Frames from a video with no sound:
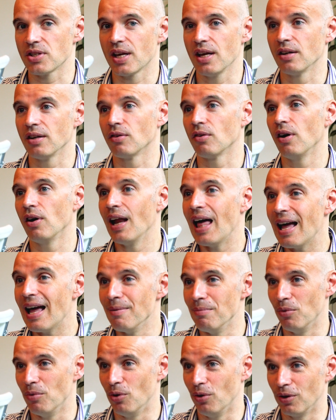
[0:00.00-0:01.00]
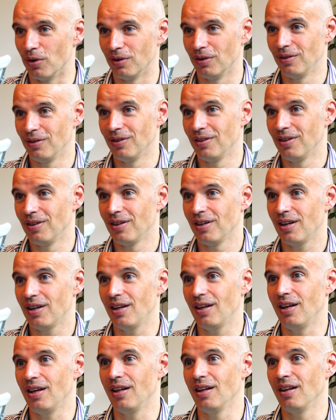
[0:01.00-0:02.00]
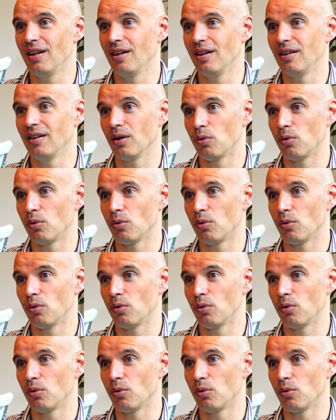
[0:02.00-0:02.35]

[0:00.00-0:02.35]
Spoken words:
can rely more in